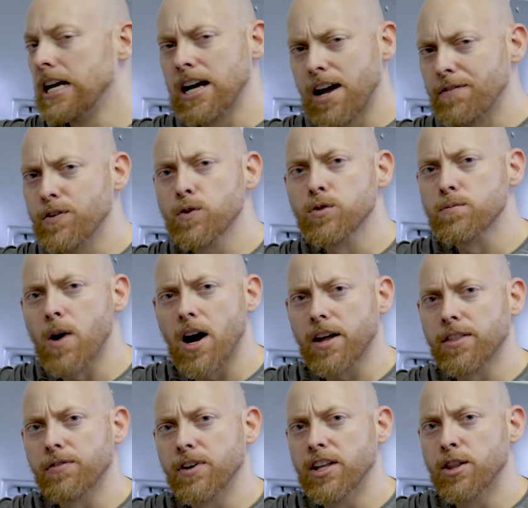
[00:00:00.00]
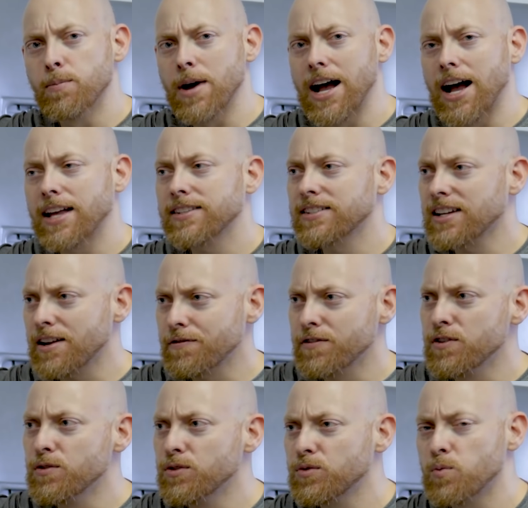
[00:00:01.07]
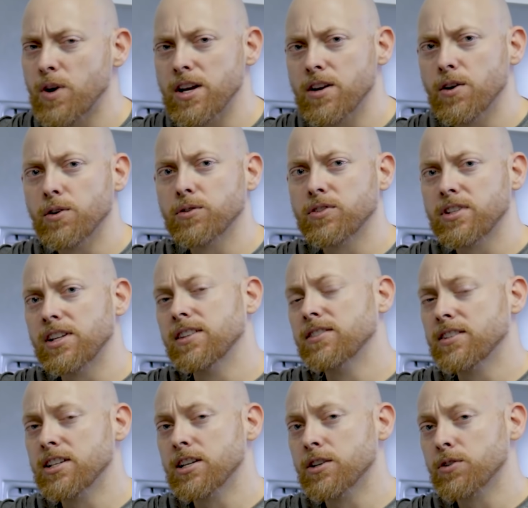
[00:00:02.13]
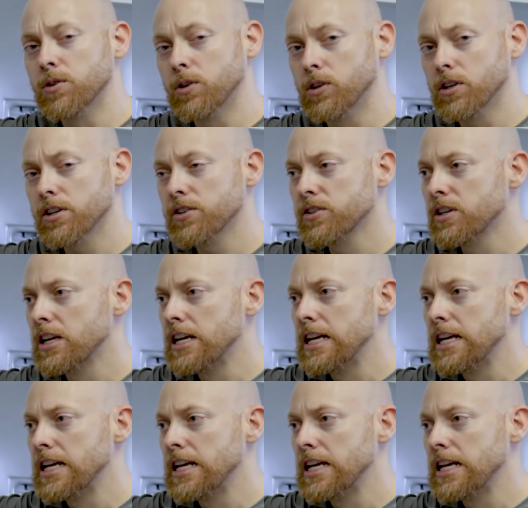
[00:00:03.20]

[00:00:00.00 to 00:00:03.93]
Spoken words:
I've used Mach 3 in the past. I've used Windows CNC controllers,